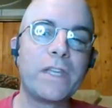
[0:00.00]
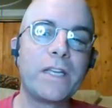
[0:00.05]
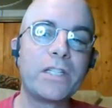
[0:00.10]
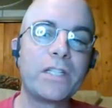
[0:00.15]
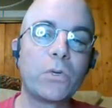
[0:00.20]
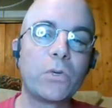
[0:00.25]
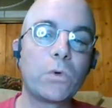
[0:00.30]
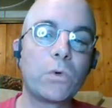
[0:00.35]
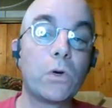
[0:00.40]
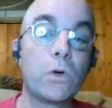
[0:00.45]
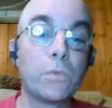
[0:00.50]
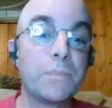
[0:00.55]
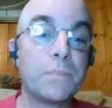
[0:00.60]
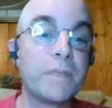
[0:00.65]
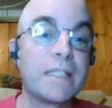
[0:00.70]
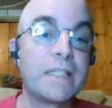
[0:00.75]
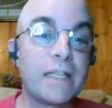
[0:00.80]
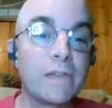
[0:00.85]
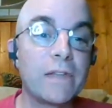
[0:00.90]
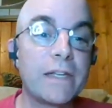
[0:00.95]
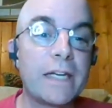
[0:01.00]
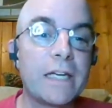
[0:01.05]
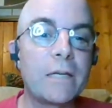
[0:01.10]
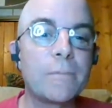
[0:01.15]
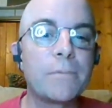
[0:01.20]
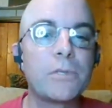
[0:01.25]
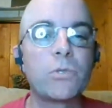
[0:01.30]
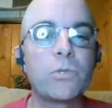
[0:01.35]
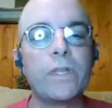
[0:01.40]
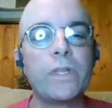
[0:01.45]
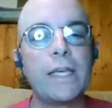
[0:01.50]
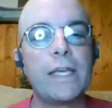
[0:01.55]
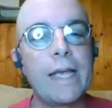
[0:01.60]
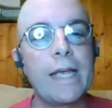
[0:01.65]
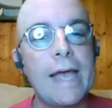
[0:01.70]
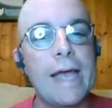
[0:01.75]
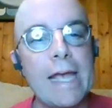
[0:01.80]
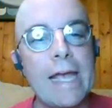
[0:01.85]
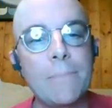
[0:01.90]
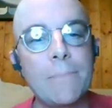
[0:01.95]
the so called missing link between the
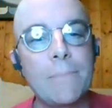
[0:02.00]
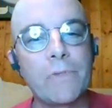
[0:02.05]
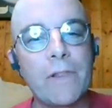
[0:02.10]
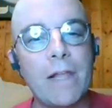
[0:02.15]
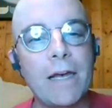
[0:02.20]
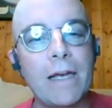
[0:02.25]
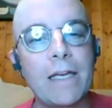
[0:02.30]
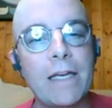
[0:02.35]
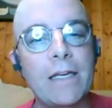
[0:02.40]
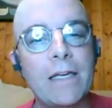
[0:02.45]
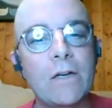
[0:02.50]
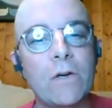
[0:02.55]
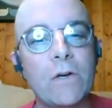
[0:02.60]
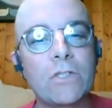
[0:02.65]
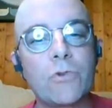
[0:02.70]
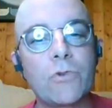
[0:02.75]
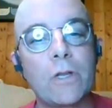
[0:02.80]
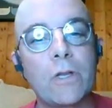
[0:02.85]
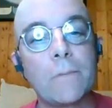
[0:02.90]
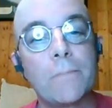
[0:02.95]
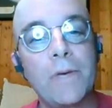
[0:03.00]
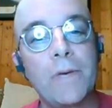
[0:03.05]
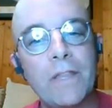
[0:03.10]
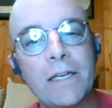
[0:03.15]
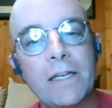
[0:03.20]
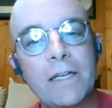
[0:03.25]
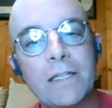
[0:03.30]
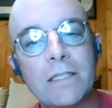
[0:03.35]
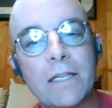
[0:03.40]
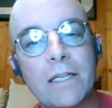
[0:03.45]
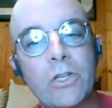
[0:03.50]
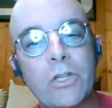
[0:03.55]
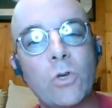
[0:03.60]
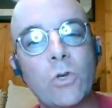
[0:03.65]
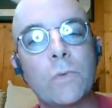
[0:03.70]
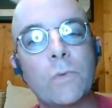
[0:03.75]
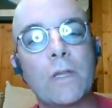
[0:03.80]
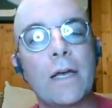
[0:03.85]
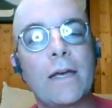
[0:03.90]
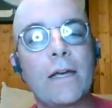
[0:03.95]
ape like Australopithecus and the
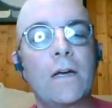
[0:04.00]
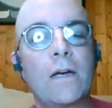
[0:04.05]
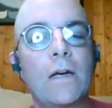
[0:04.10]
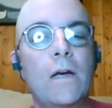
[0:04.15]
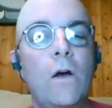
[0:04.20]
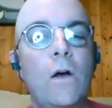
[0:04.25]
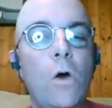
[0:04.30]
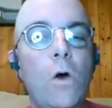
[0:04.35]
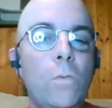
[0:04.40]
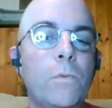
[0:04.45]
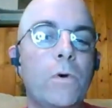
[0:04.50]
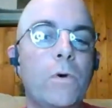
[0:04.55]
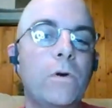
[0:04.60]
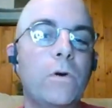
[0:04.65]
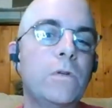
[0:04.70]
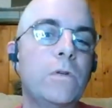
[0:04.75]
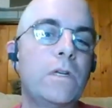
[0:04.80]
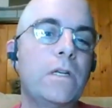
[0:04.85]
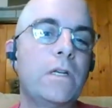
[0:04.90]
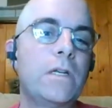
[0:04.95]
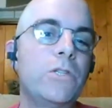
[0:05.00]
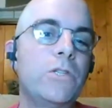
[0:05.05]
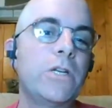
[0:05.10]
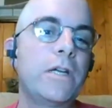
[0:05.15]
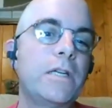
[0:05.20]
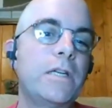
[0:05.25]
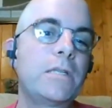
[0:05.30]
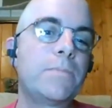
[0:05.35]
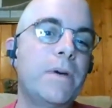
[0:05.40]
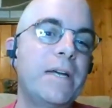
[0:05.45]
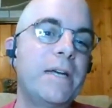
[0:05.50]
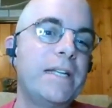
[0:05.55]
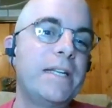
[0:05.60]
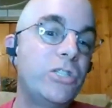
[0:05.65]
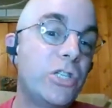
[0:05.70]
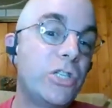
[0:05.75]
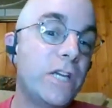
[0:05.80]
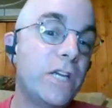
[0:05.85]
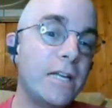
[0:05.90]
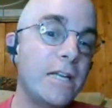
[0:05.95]
human like Homo genus. But in
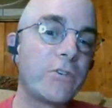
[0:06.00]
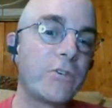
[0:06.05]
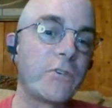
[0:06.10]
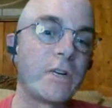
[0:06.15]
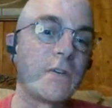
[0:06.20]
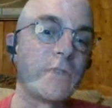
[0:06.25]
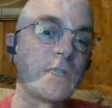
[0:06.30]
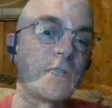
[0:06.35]
January of